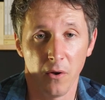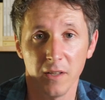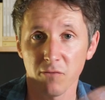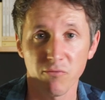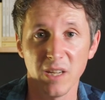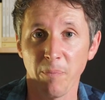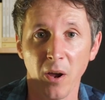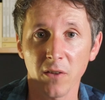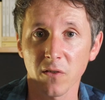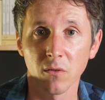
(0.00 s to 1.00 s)
It's really
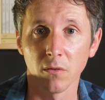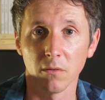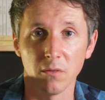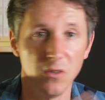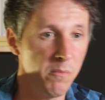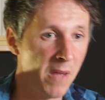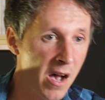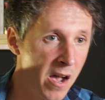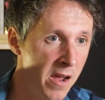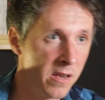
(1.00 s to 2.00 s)
personal. You
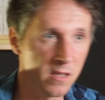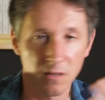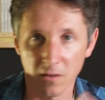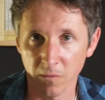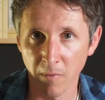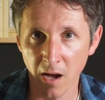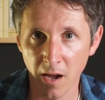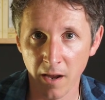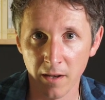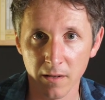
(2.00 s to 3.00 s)
mind, you don't
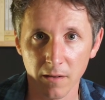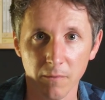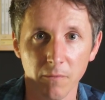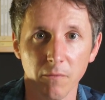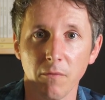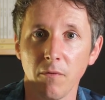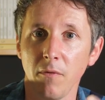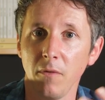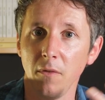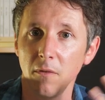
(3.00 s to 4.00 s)
mind.
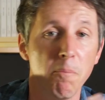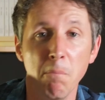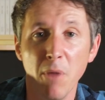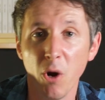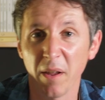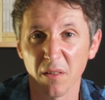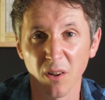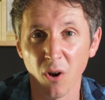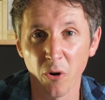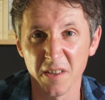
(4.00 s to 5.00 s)
Mowing
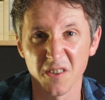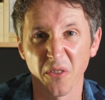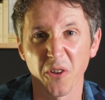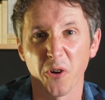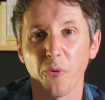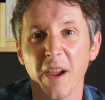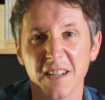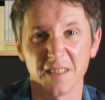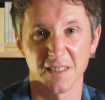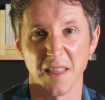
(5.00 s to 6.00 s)
the lawn is not the
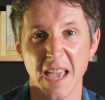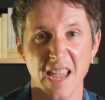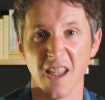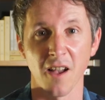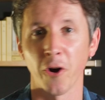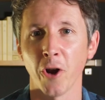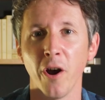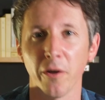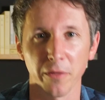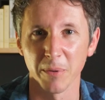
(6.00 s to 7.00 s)
greatest thing on
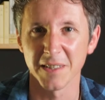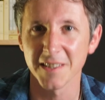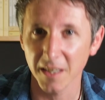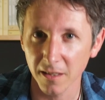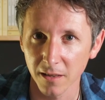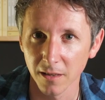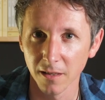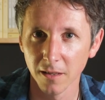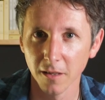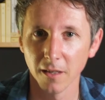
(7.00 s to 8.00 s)
earth, but still,
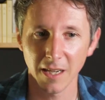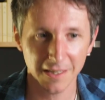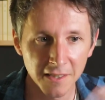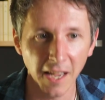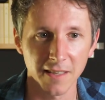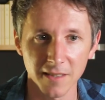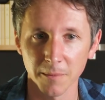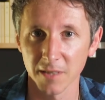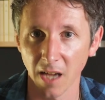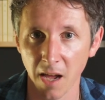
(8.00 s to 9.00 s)
it takes
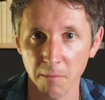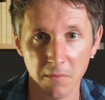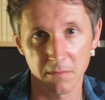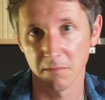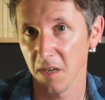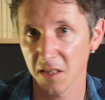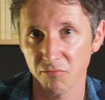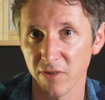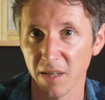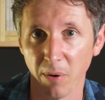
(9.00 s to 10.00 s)
some time.
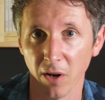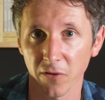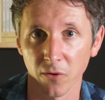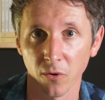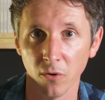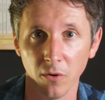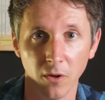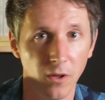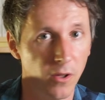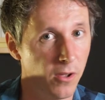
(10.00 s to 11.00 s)
It's really personal.